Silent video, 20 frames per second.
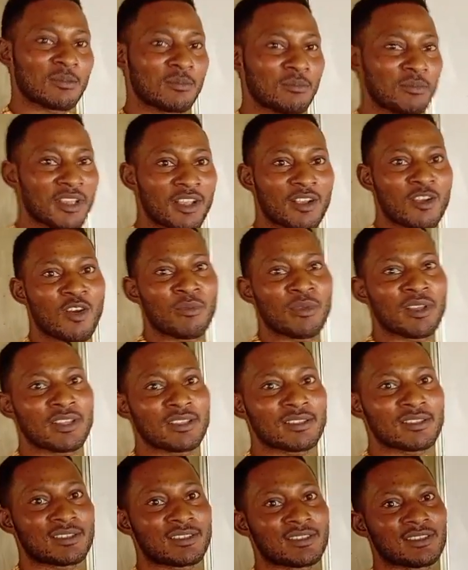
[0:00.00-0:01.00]
make
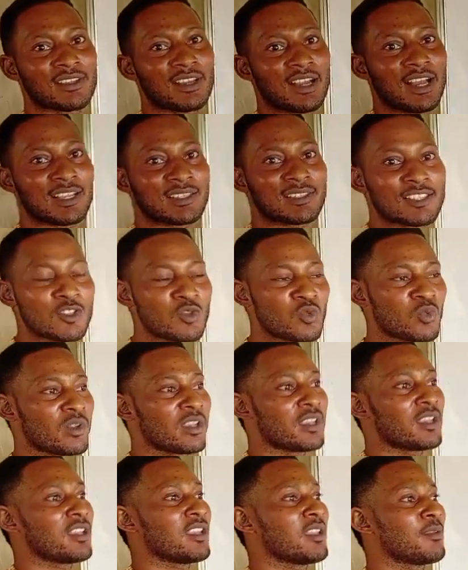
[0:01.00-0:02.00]
comments, as this
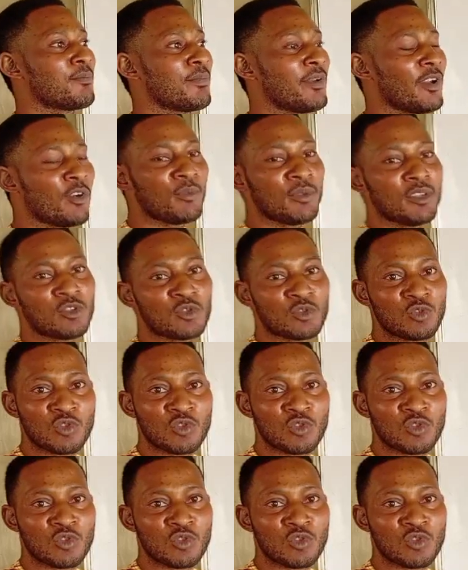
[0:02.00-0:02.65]
will impel me to